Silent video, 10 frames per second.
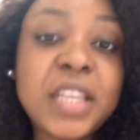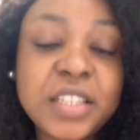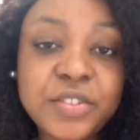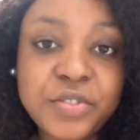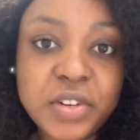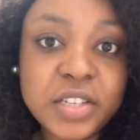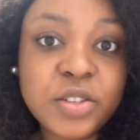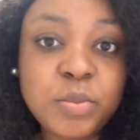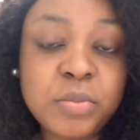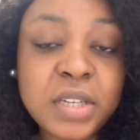
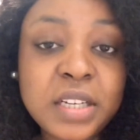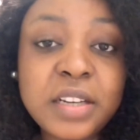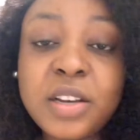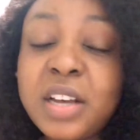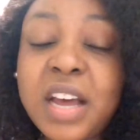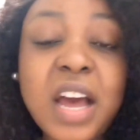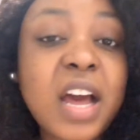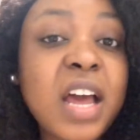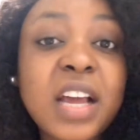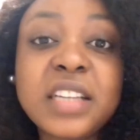freedom.
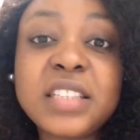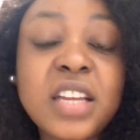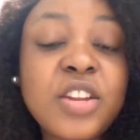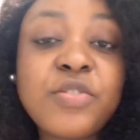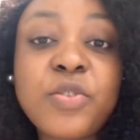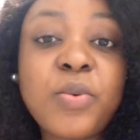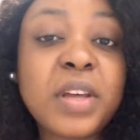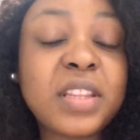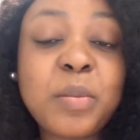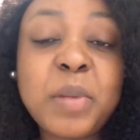I can tell you for one,
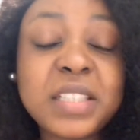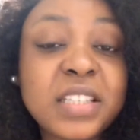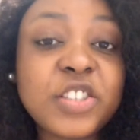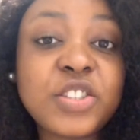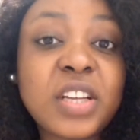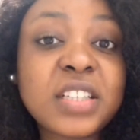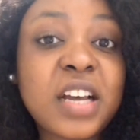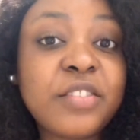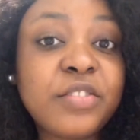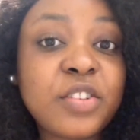the mask is not
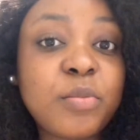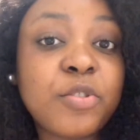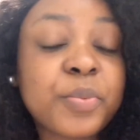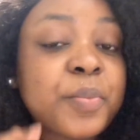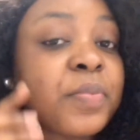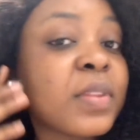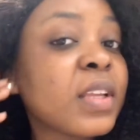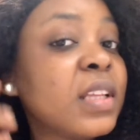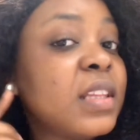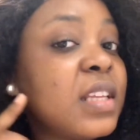comfortable.
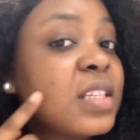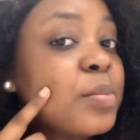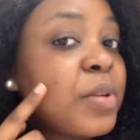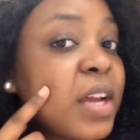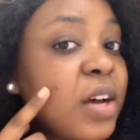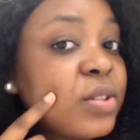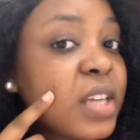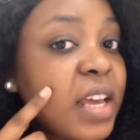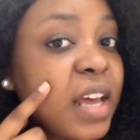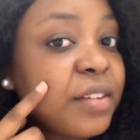This breakout I
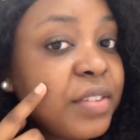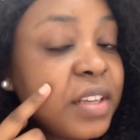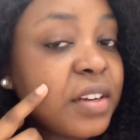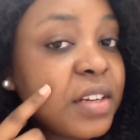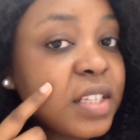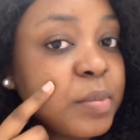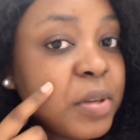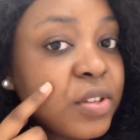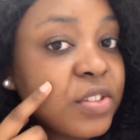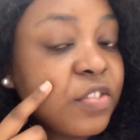have here is
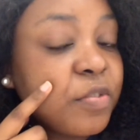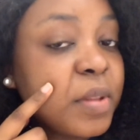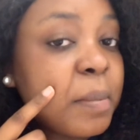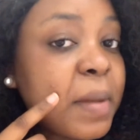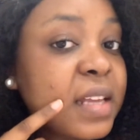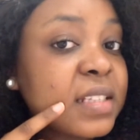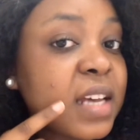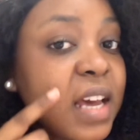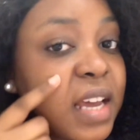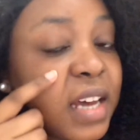because of the mask.
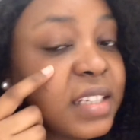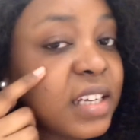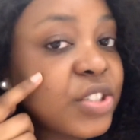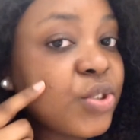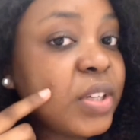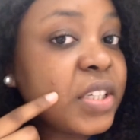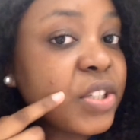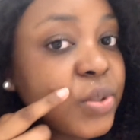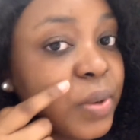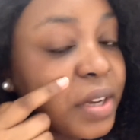I had actually
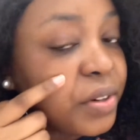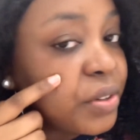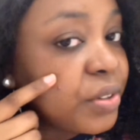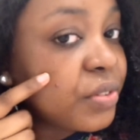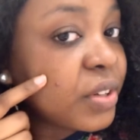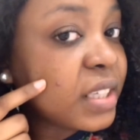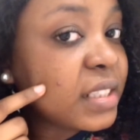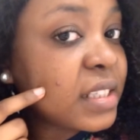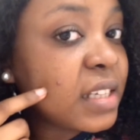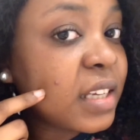two, I don't know if you can
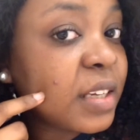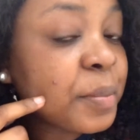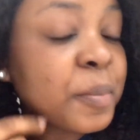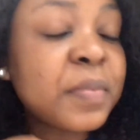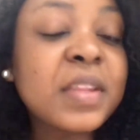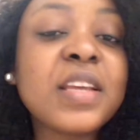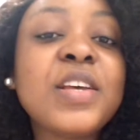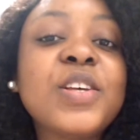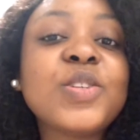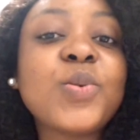see it.
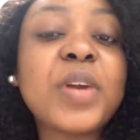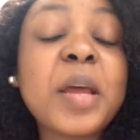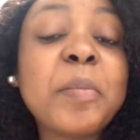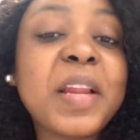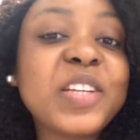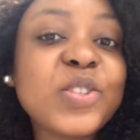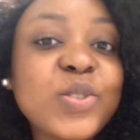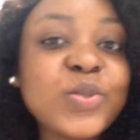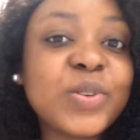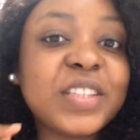So what I plan to
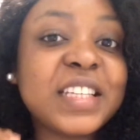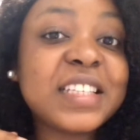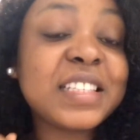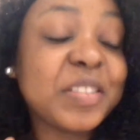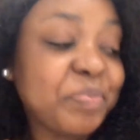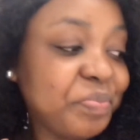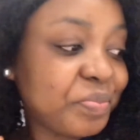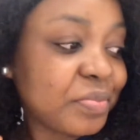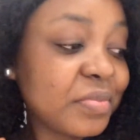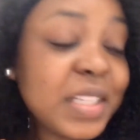do on this,
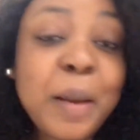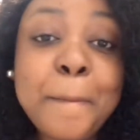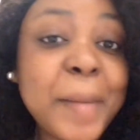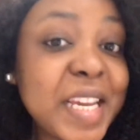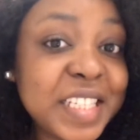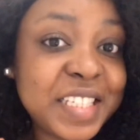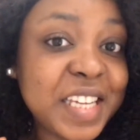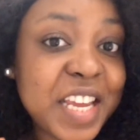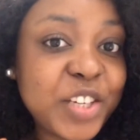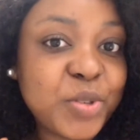my
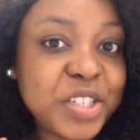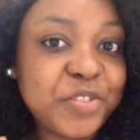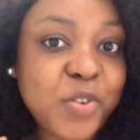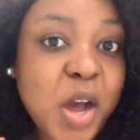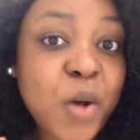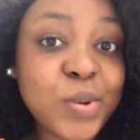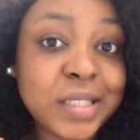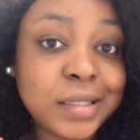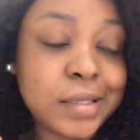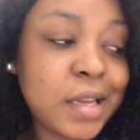stay, 24-hour stay,